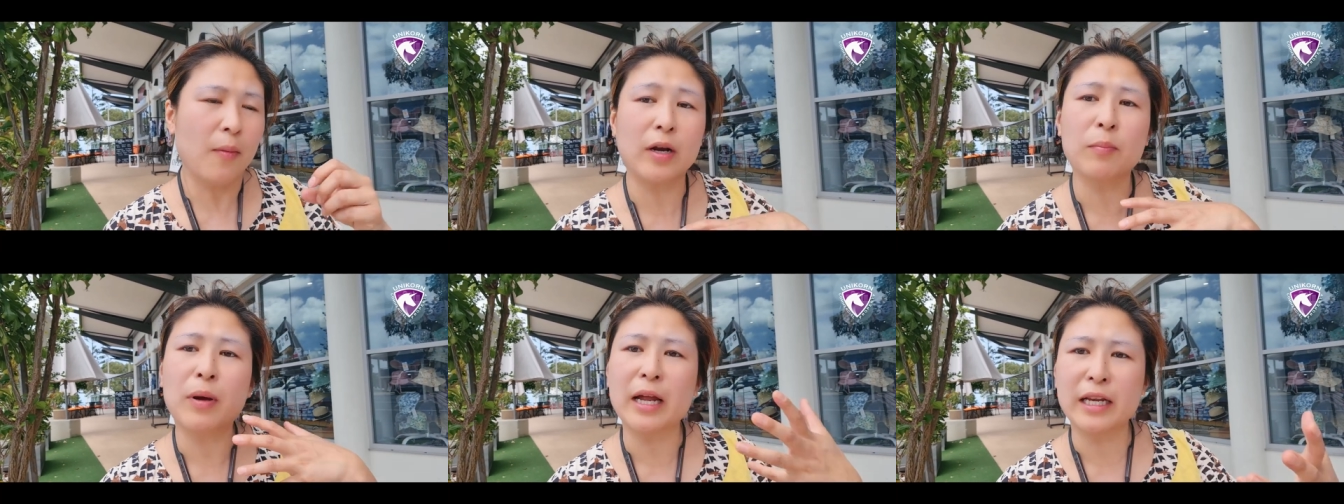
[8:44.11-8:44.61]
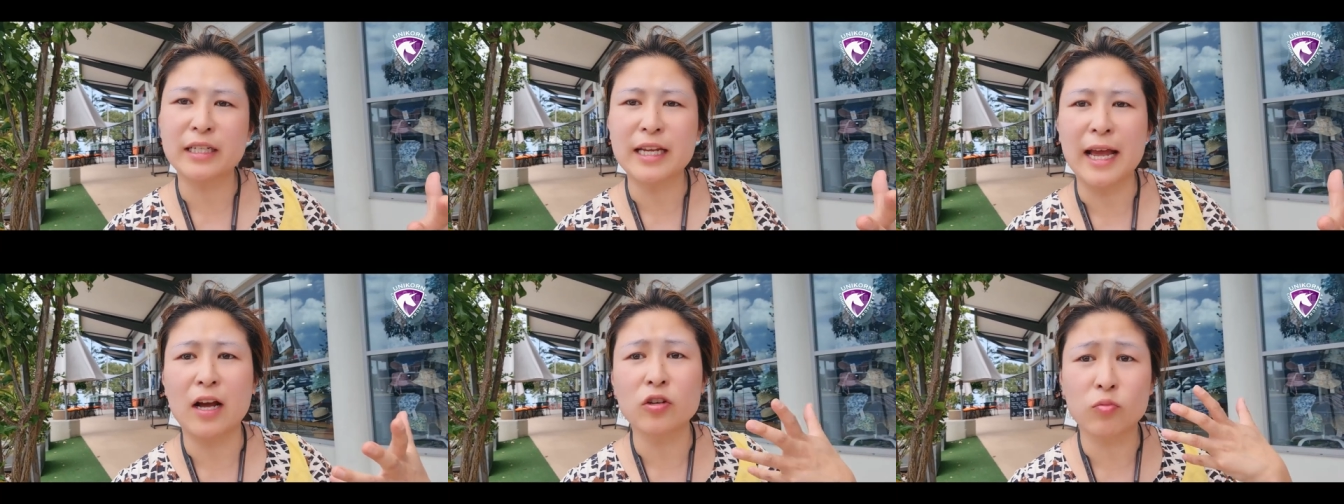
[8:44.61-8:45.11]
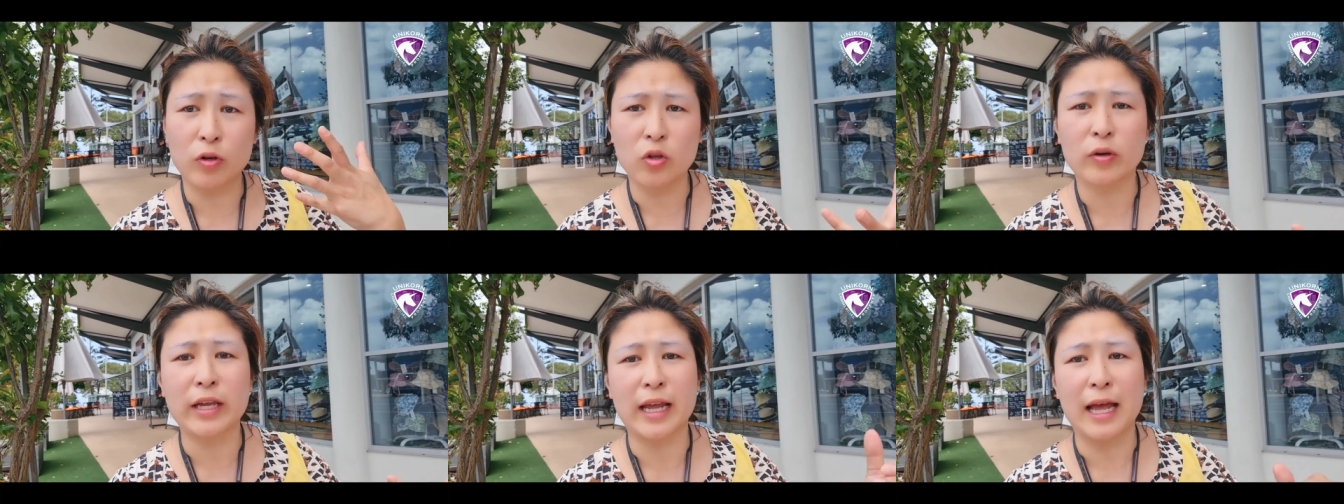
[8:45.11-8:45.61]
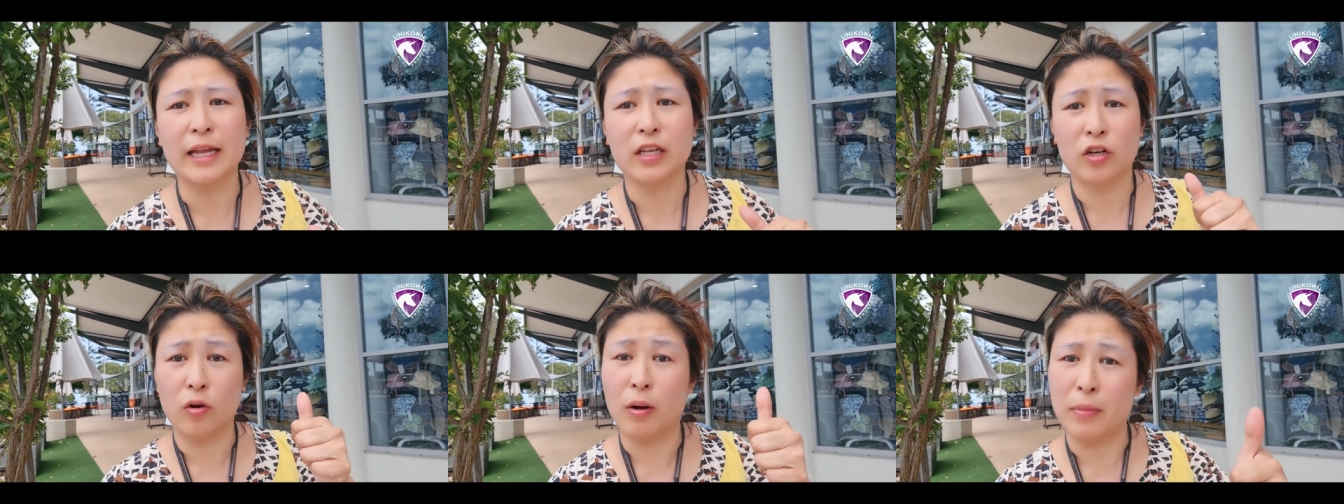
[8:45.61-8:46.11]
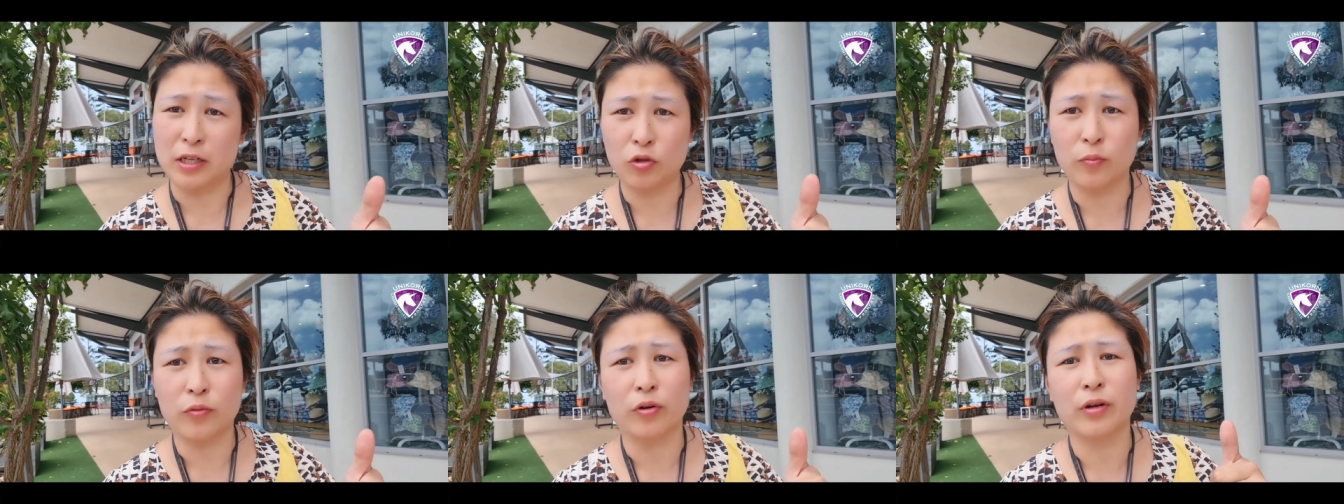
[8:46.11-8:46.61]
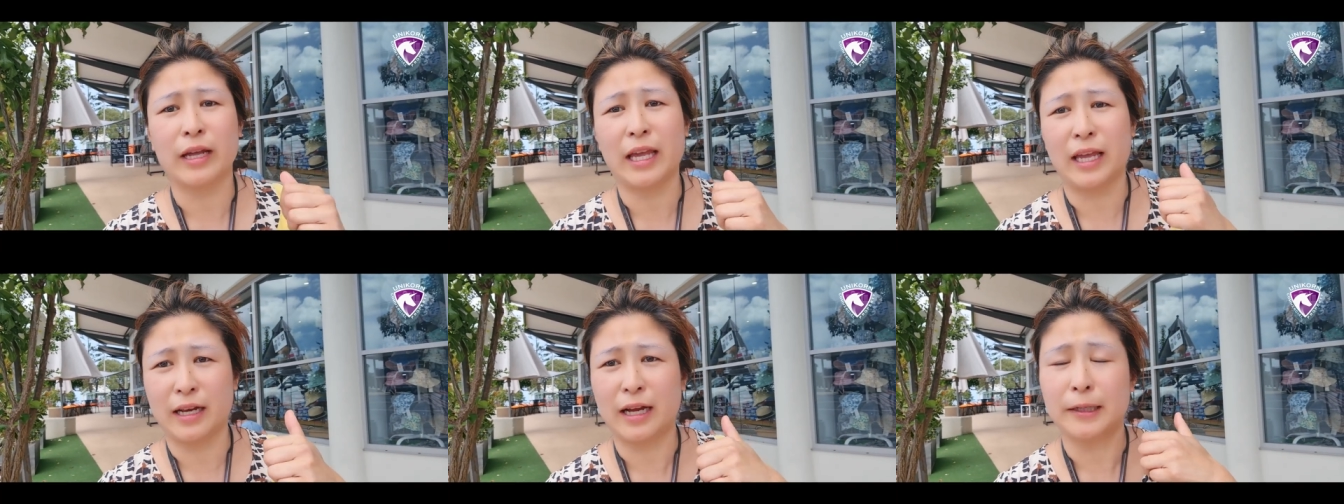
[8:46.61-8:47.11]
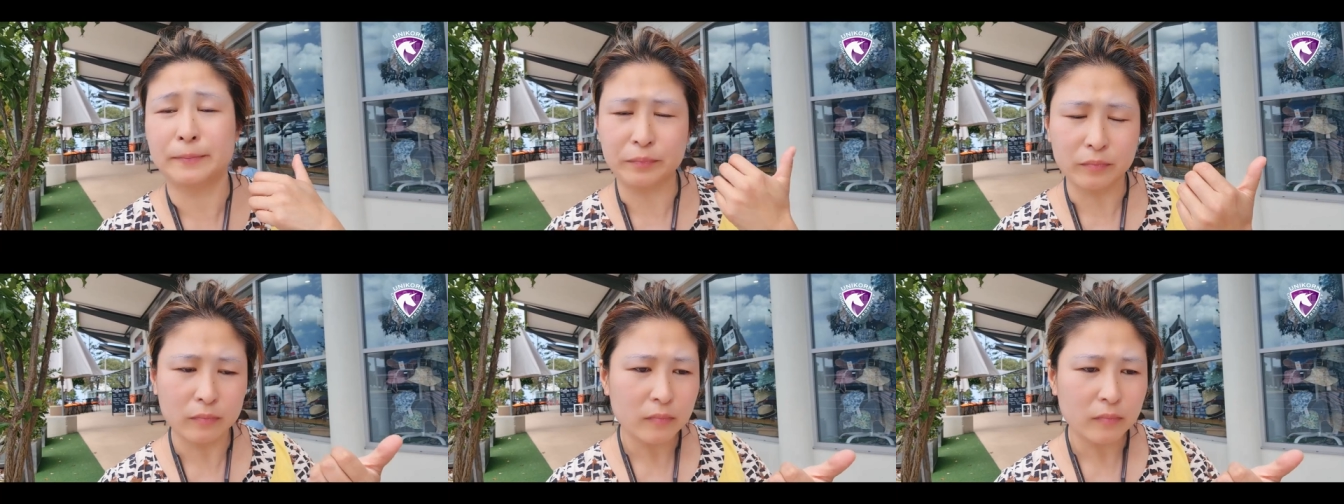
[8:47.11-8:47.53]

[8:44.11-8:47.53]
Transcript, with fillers: But mining towns, we're looking at, you know, a Muswellbrook in um,